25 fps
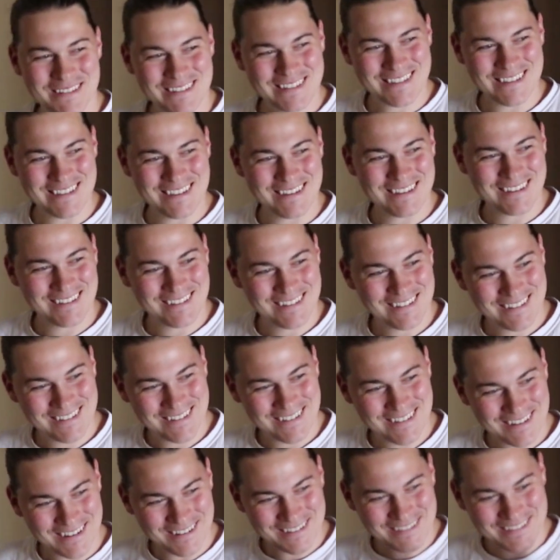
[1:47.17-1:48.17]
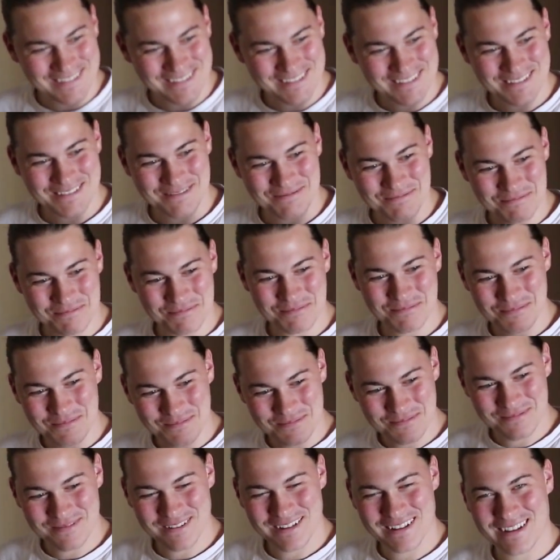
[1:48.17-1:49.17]
busy. You gotta tell them why you're
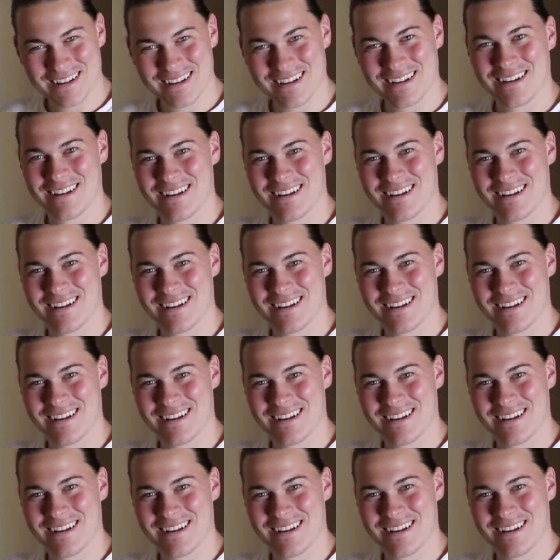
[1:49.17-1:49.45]
busy.